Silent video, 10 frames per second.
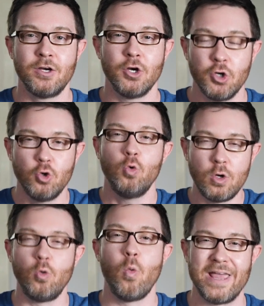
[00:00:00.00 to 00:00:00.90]
Who
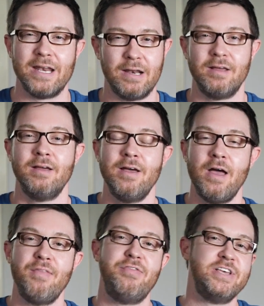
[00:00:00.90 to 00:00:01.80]
will win?
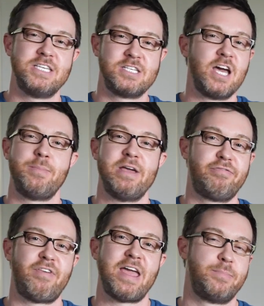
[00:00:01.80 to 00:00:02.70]
This is going to be a
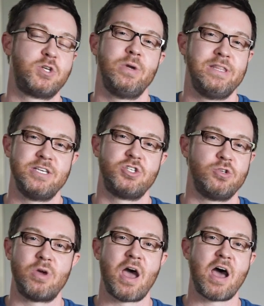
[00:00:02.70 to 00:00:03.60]
fight between these
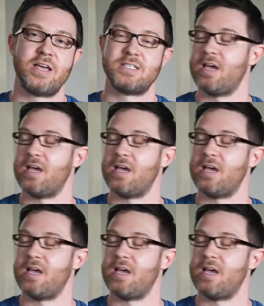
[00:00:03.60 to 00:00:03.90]
two guys.